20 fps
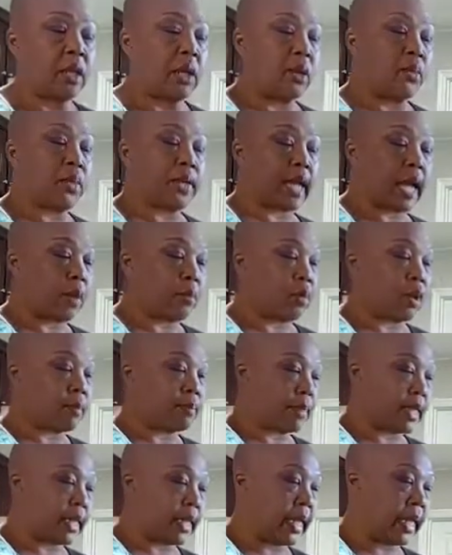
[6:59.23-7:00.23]
We got 1
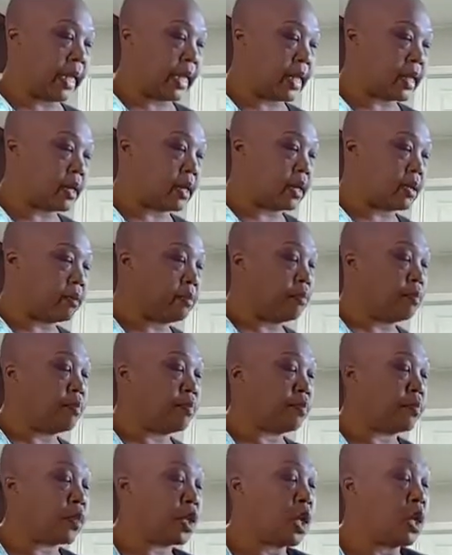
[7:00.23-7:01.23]
banana.
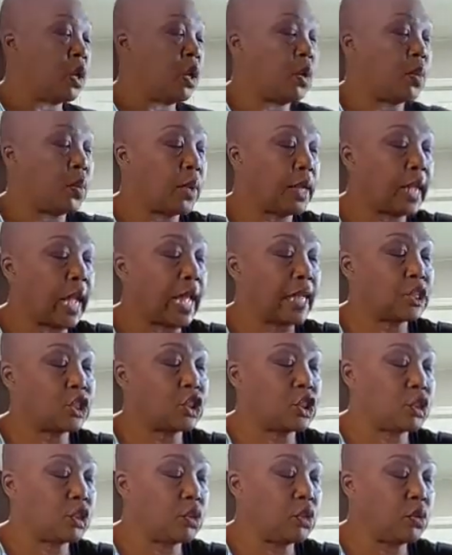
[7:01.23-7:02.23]
We got
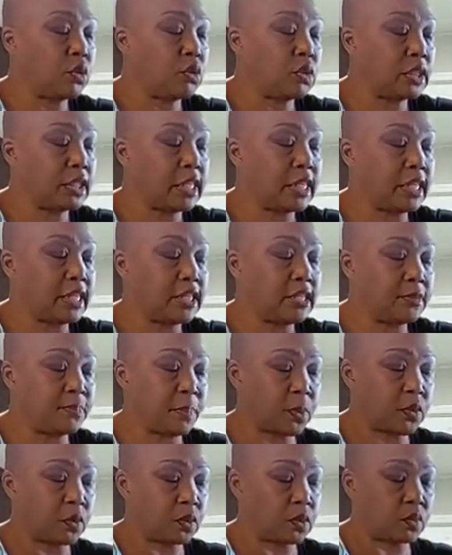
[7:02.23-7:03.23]
2
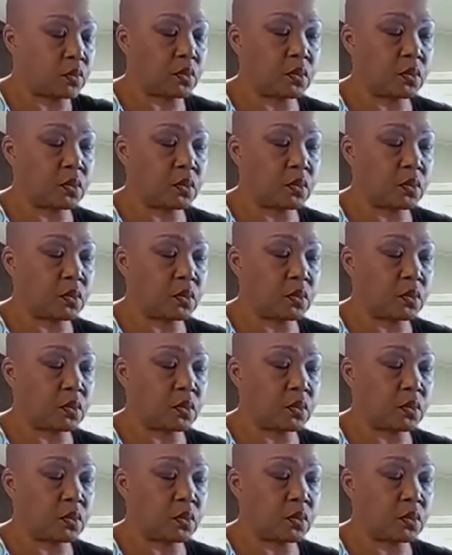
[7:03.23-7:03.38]
teaspoons